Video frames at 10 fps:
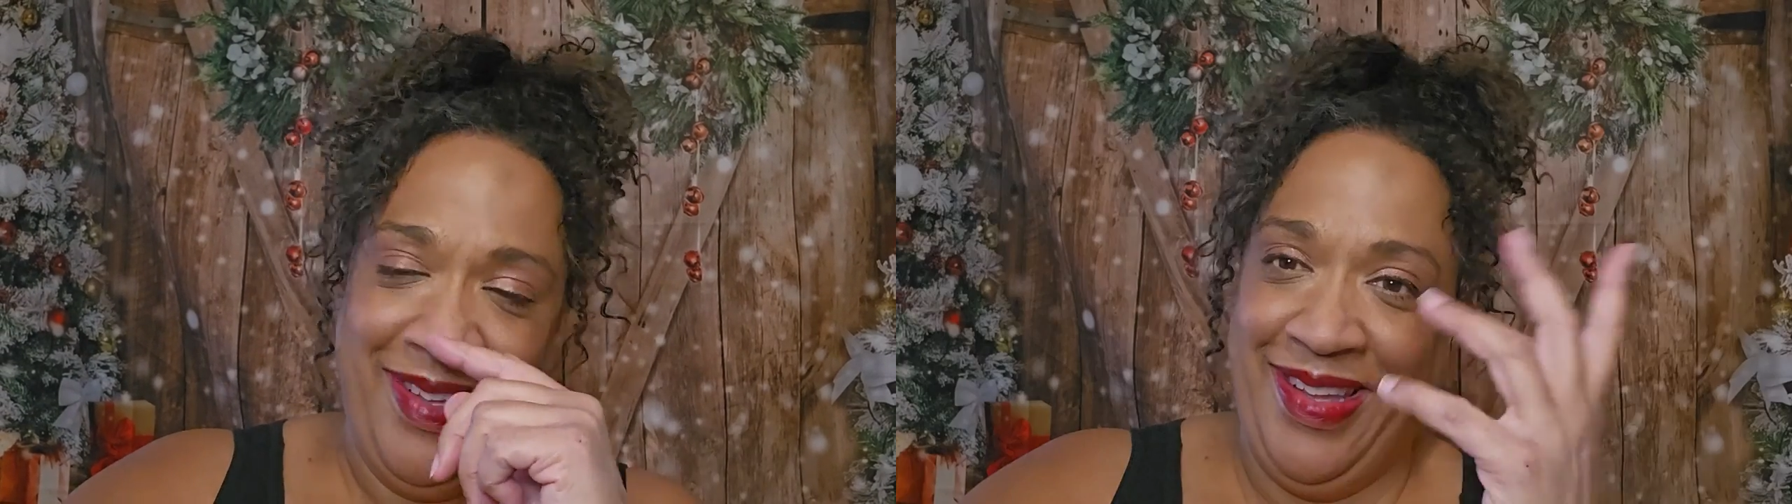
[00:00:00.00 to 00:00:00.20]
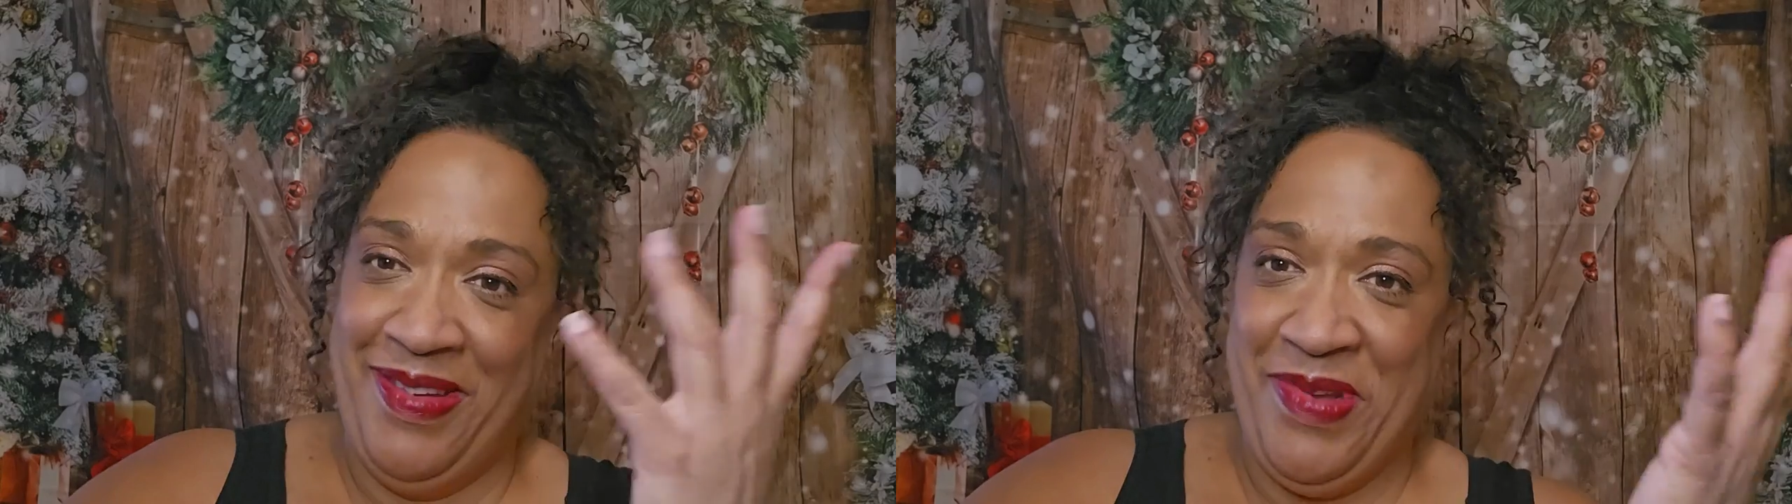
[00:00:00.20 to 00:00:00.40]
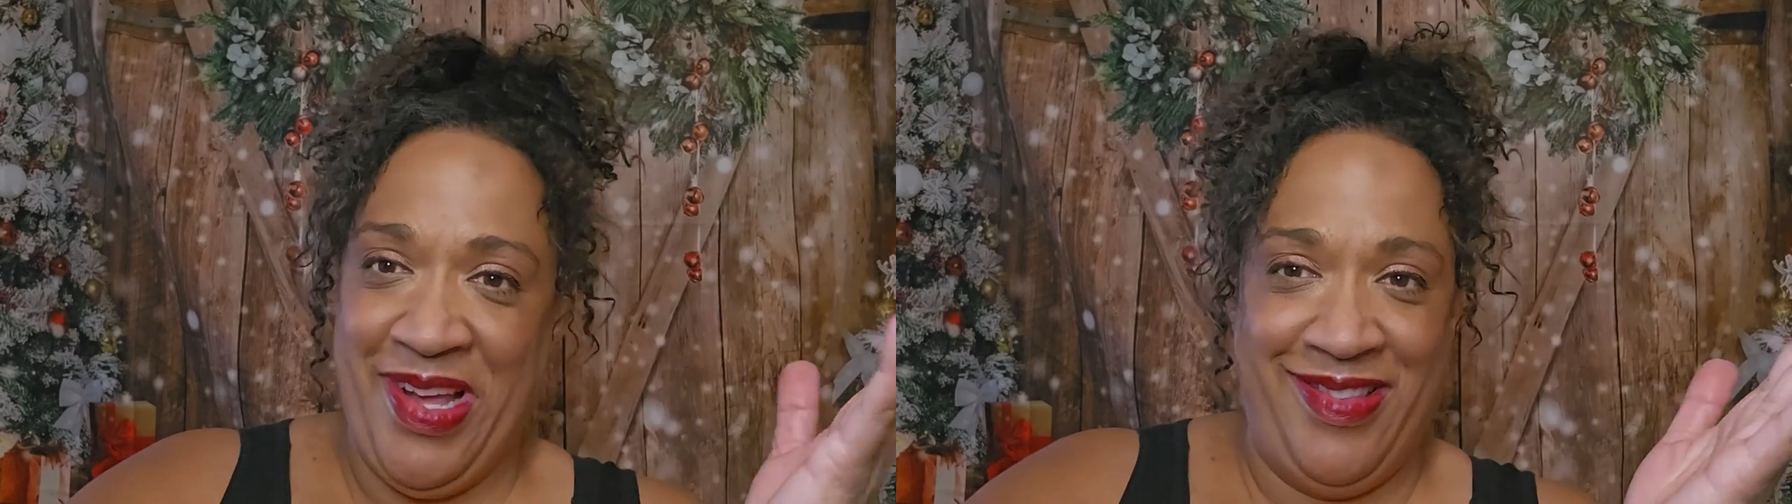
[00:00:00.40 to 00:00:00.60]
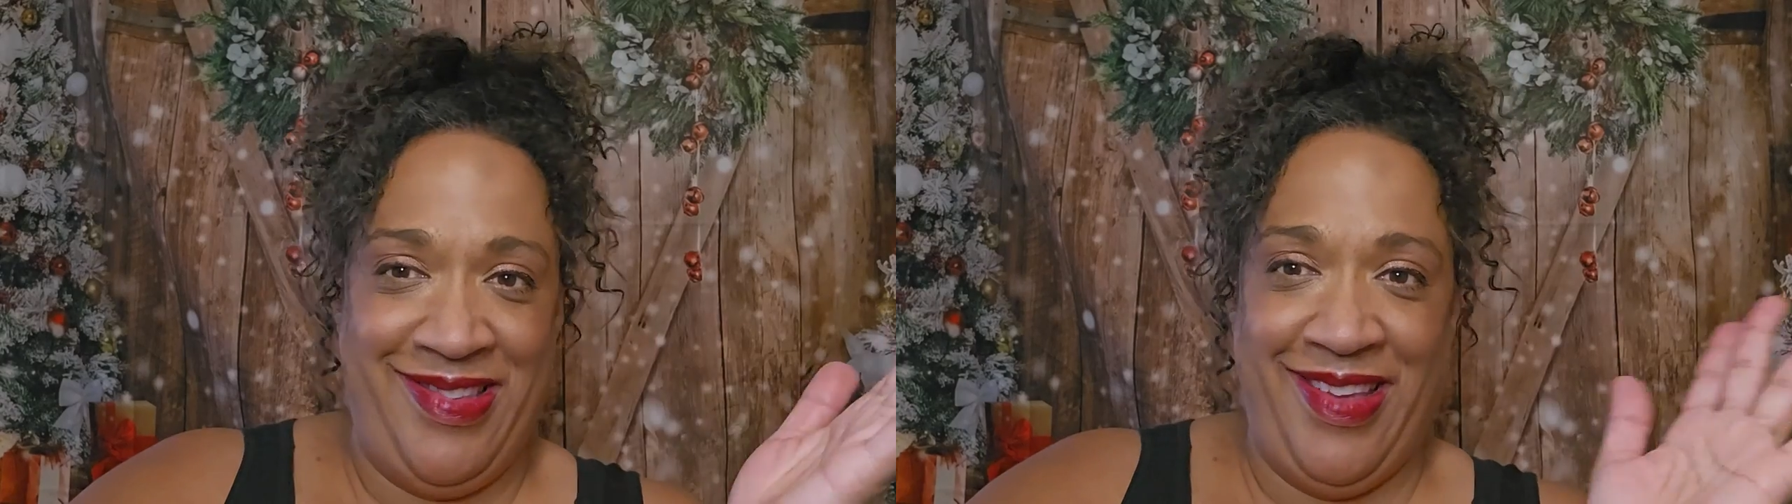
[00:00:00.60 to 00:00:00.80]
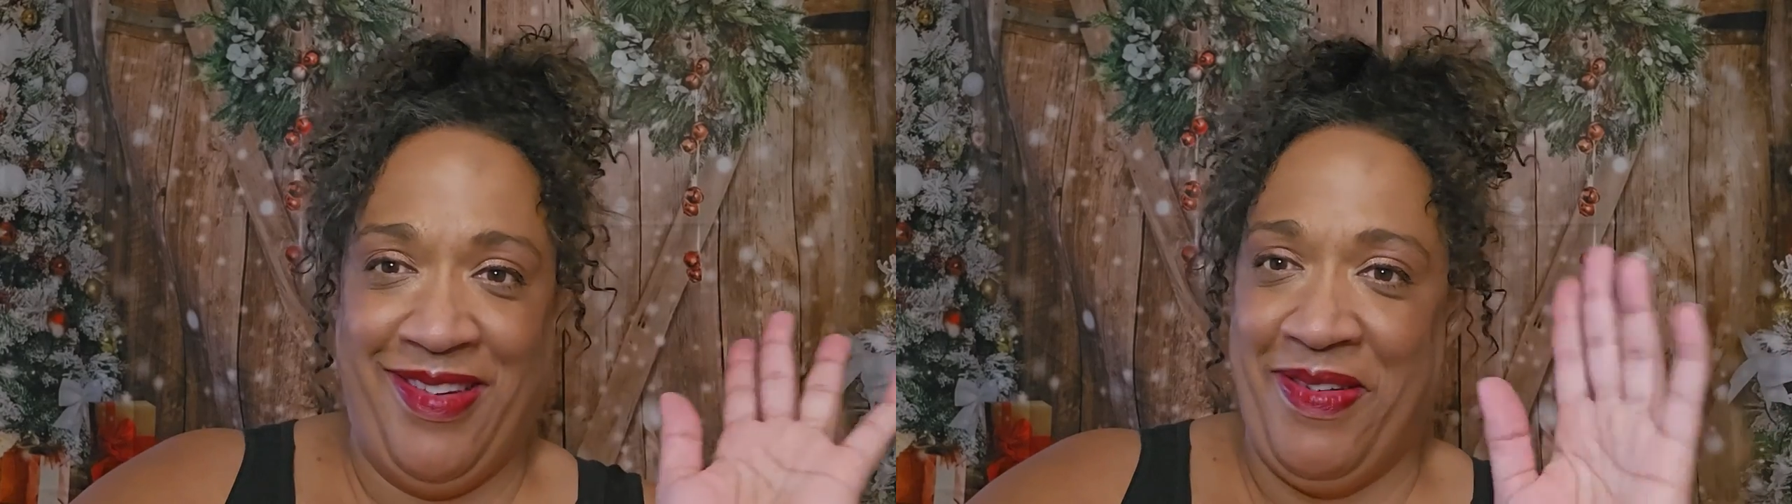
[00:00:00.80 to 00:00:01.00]
And I'm not in the
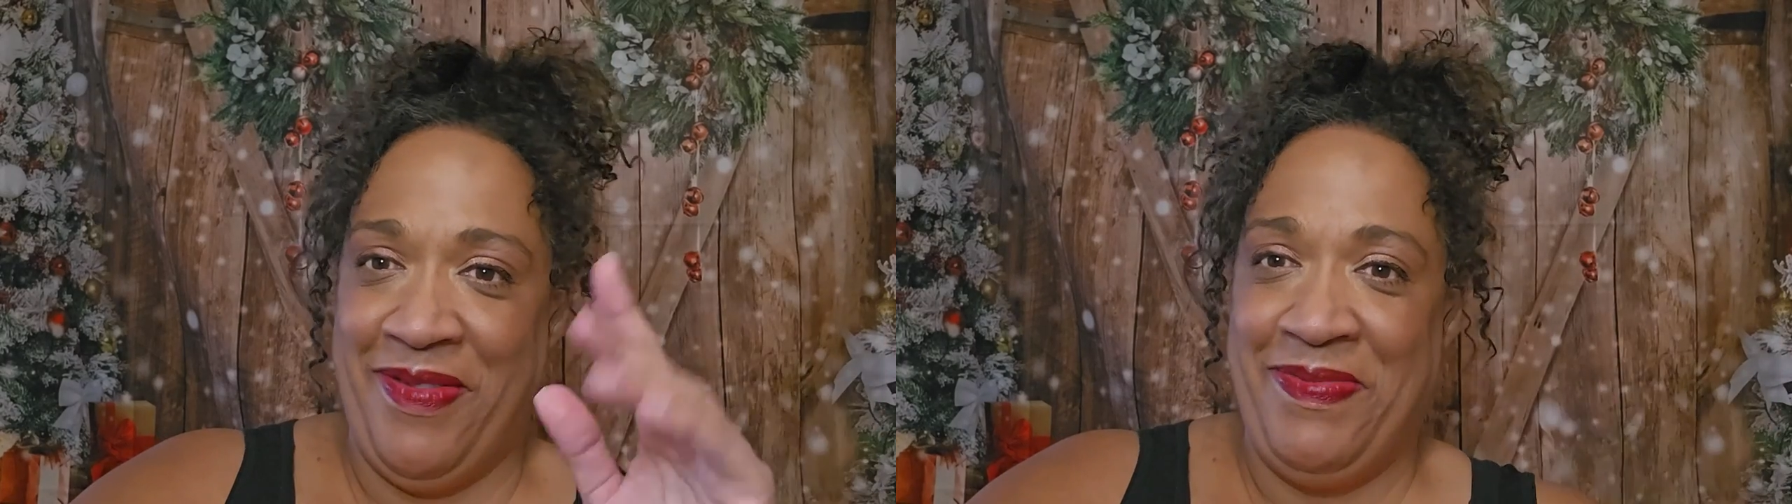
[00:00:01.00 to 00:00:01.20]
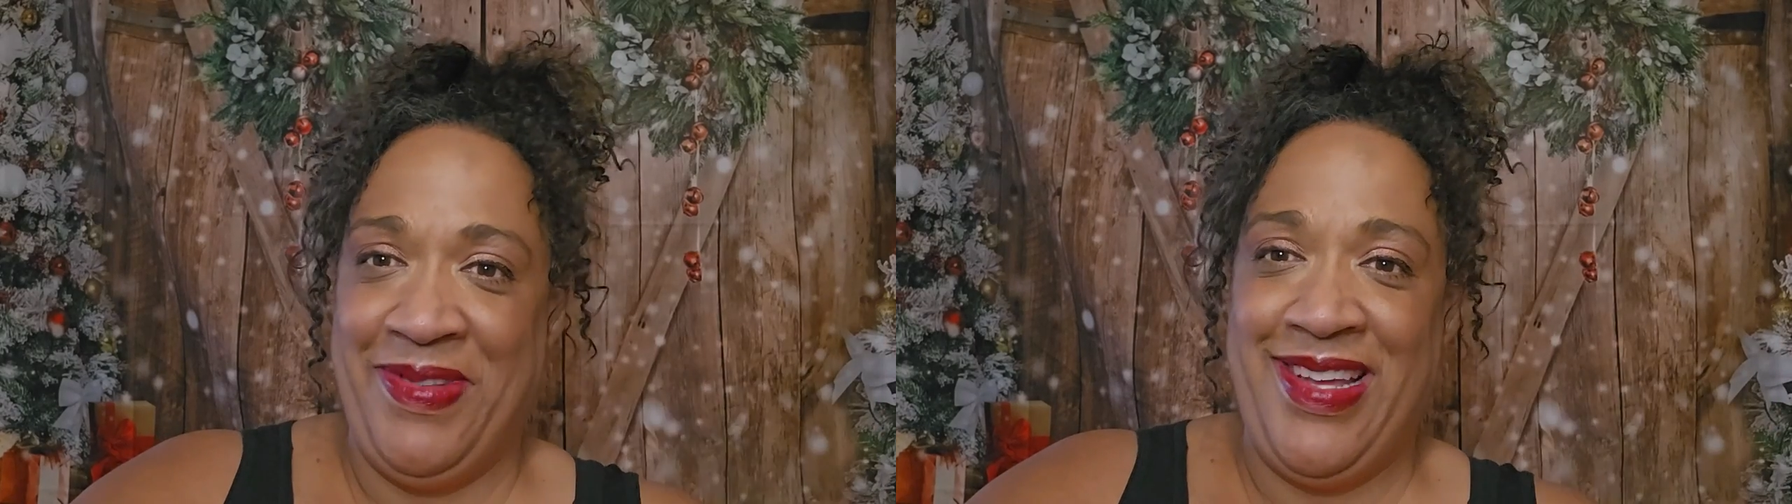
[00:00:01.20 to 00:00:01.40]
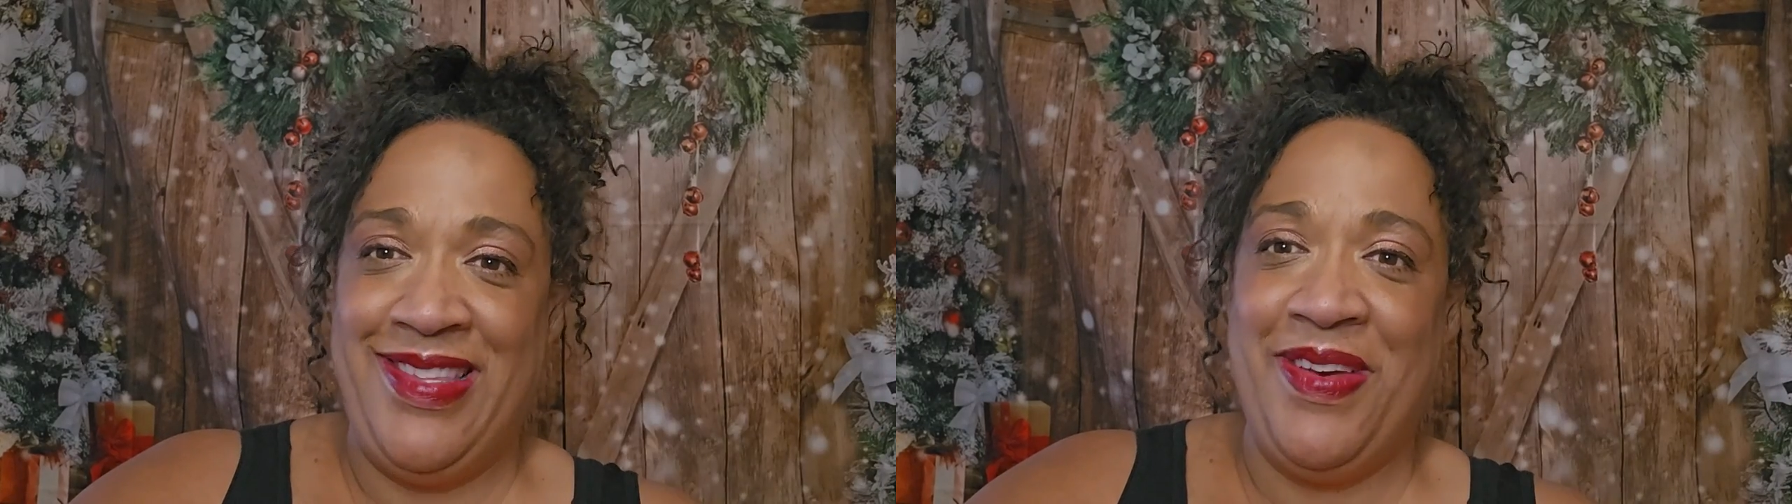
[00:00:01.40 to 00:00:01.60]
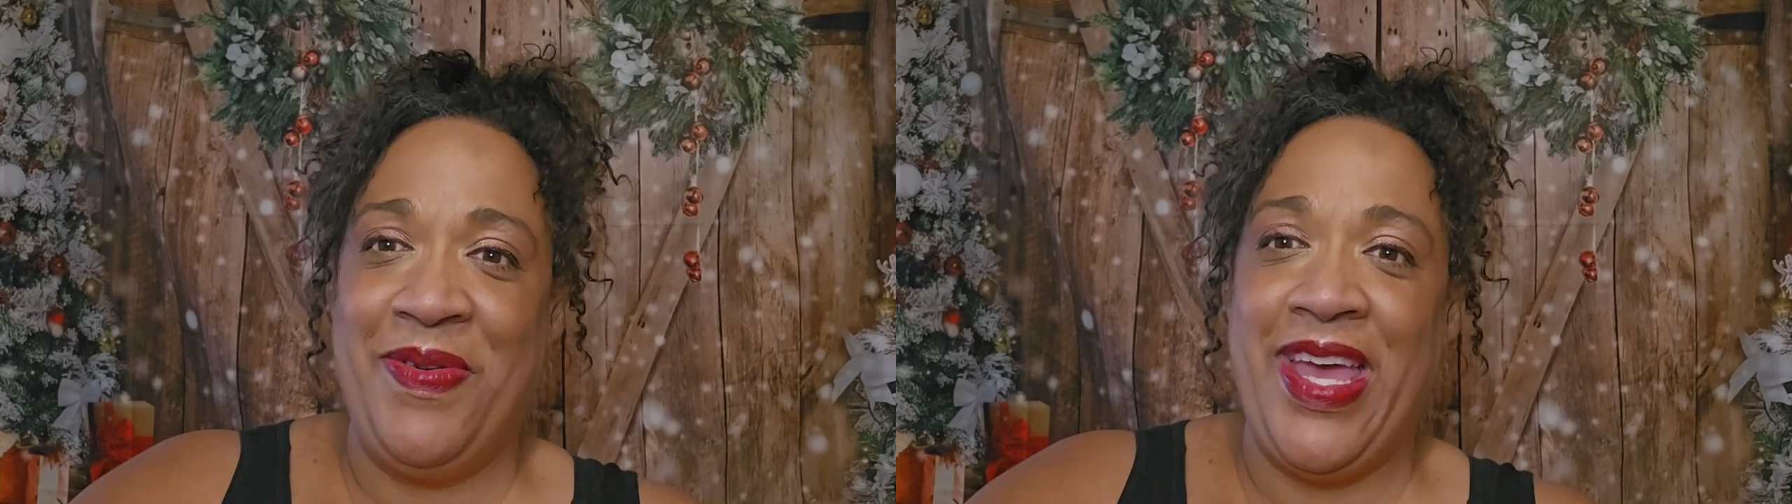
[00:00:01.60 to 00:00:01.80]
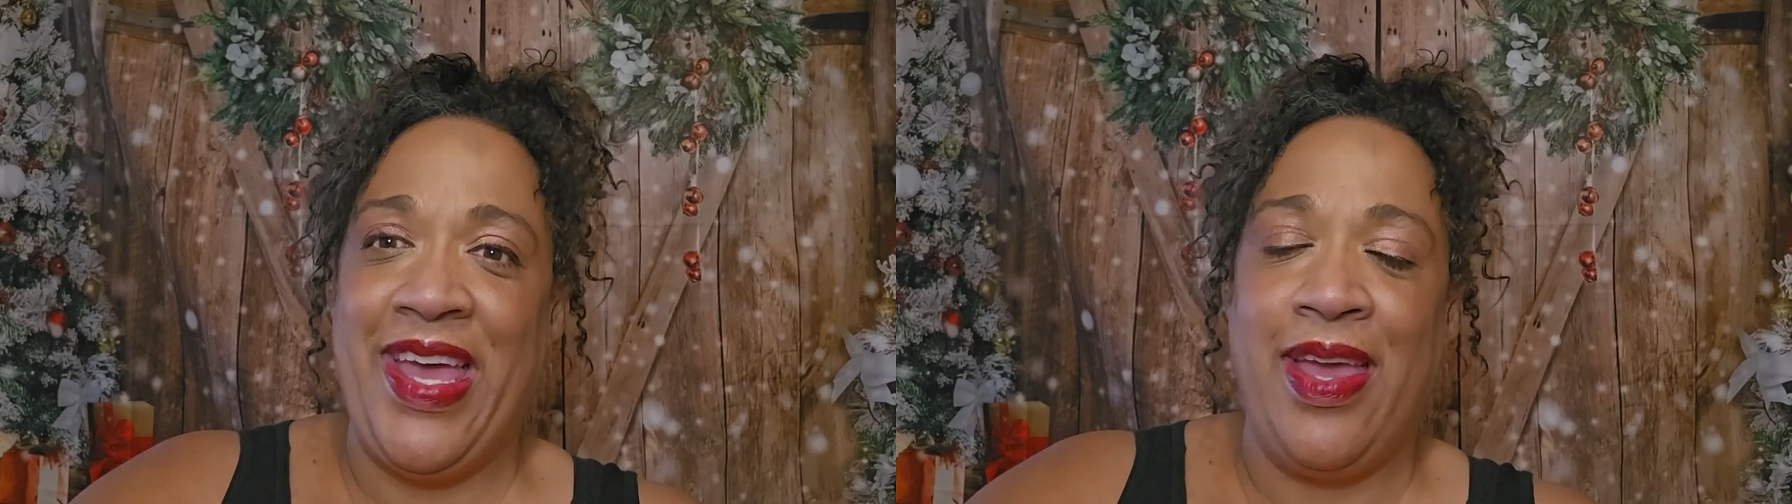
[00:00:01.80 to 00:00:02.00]
center of it, but that's
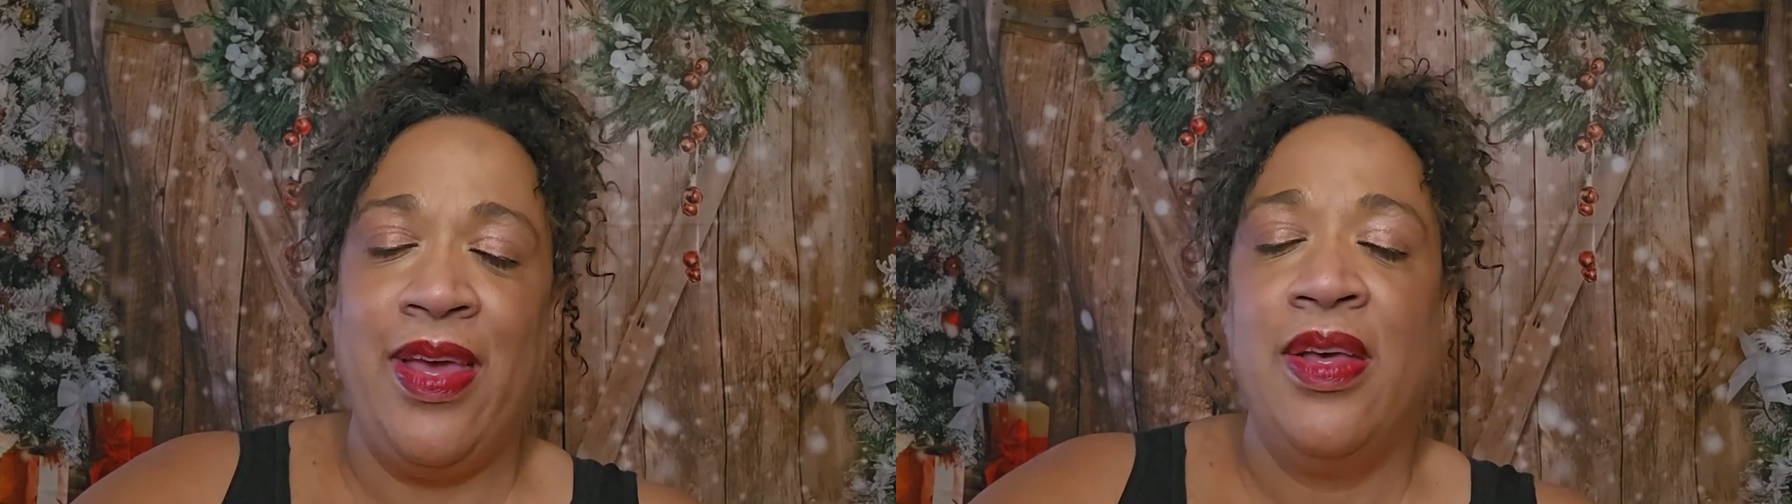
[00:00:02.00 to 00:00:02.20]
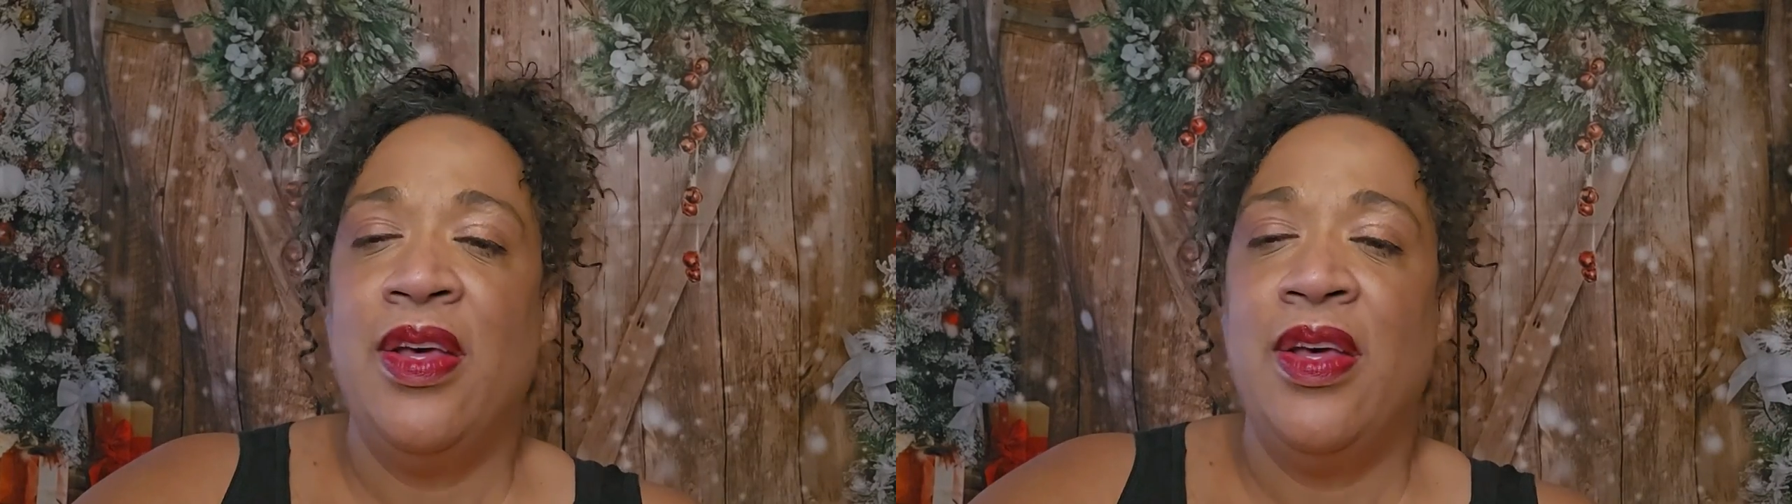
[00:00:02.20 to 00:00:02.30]
okay.